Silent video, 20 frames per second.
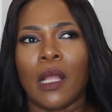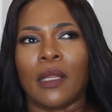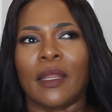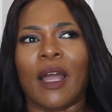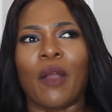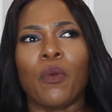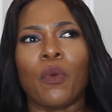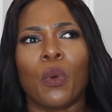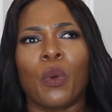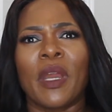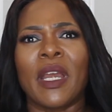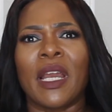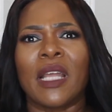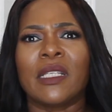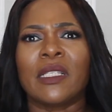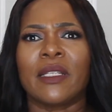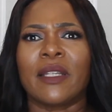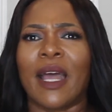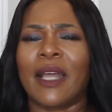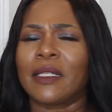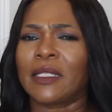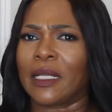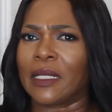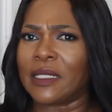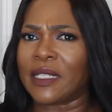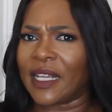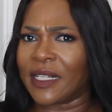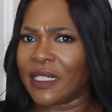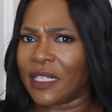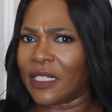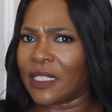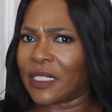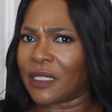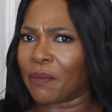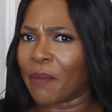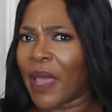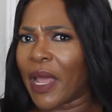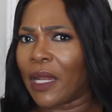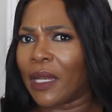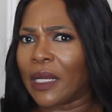is not synthetic
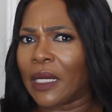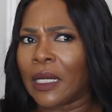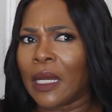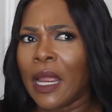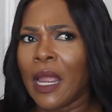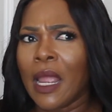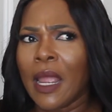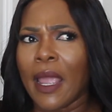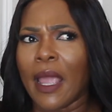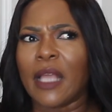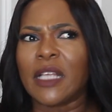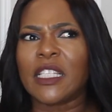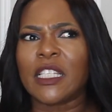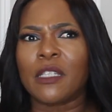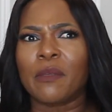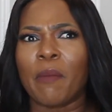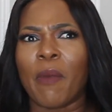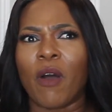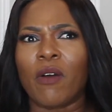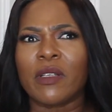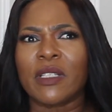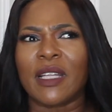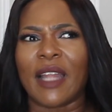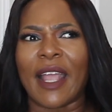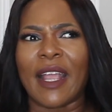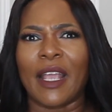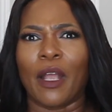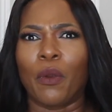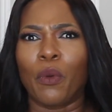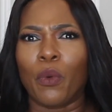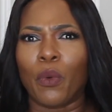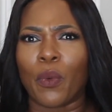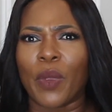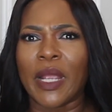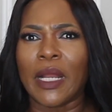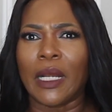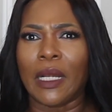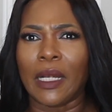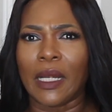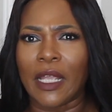smelling. It smells like a
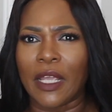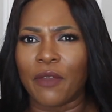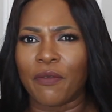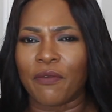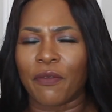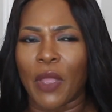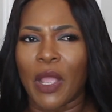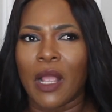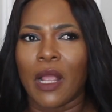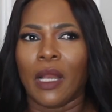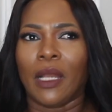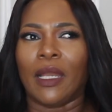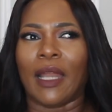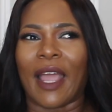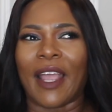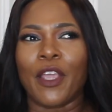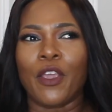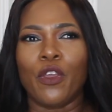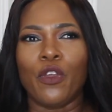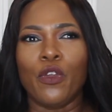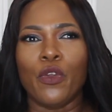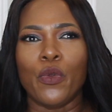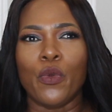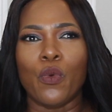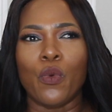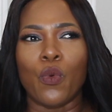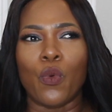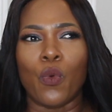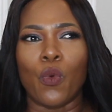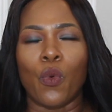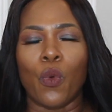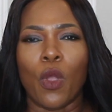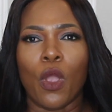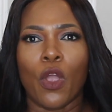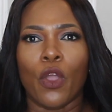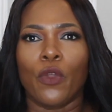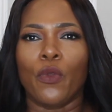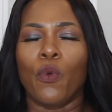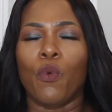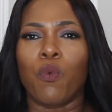green leaf, like you
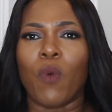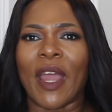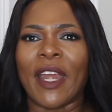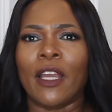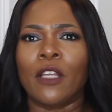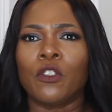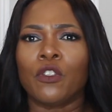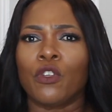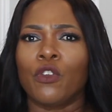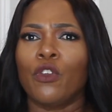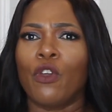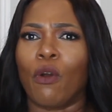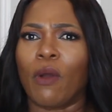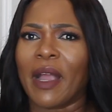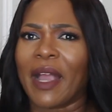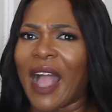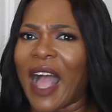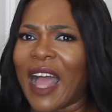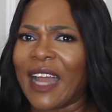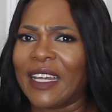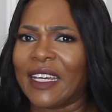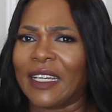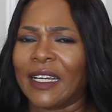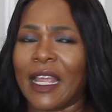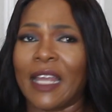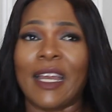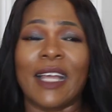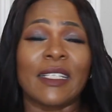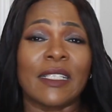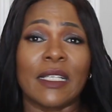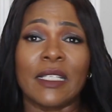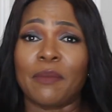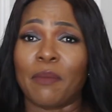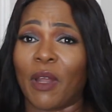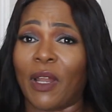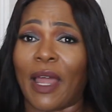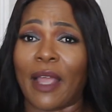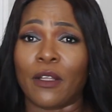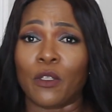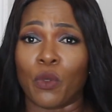went into your garden. It doesn't
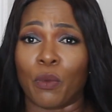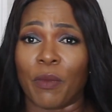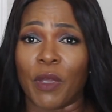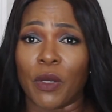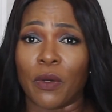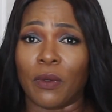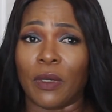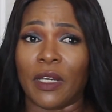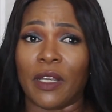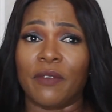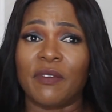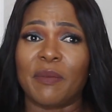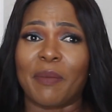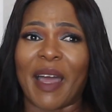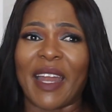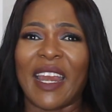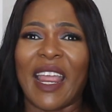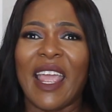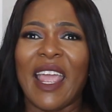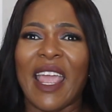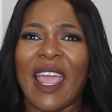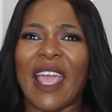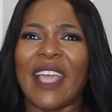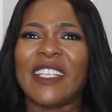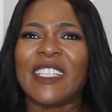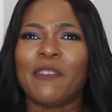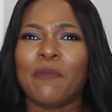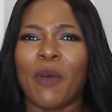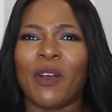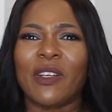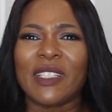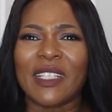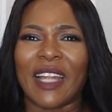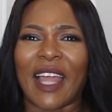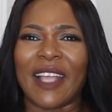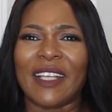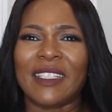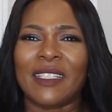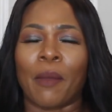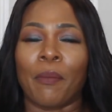smell like tomato leaves, but it smells
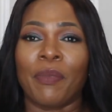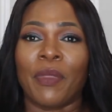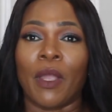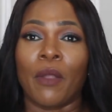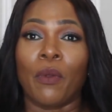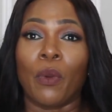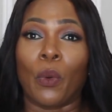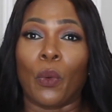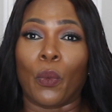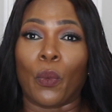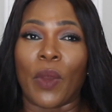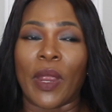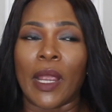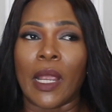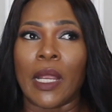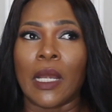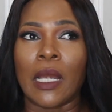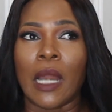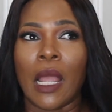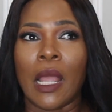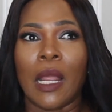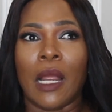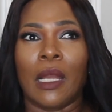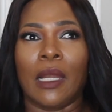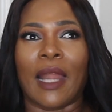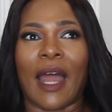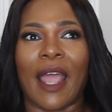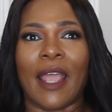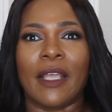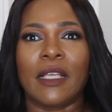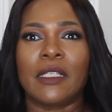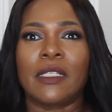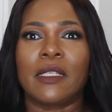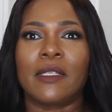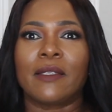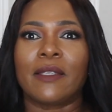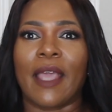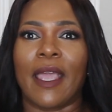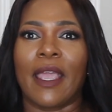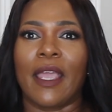like something green, like
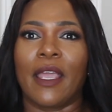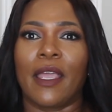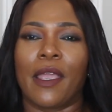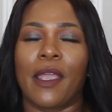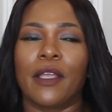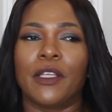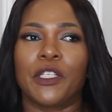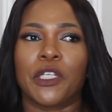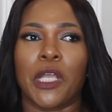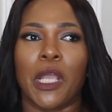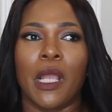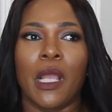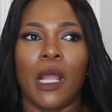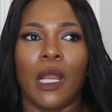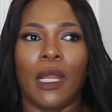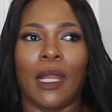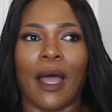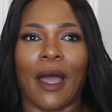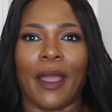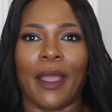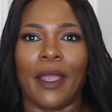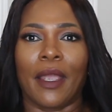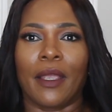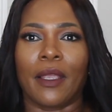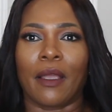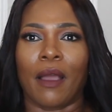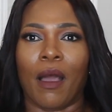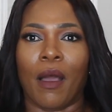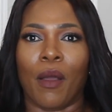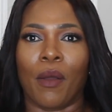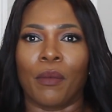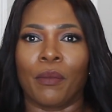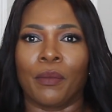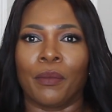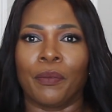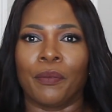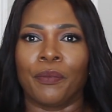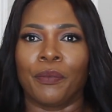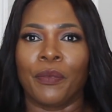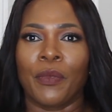sage, like
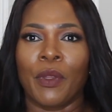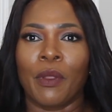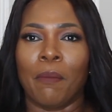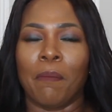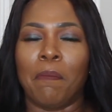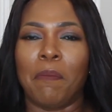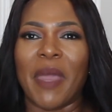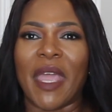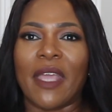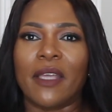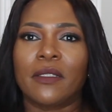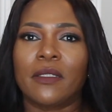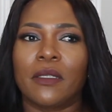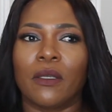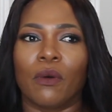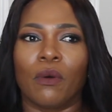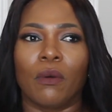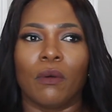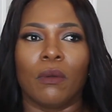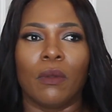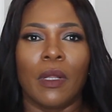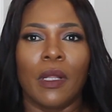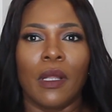basil,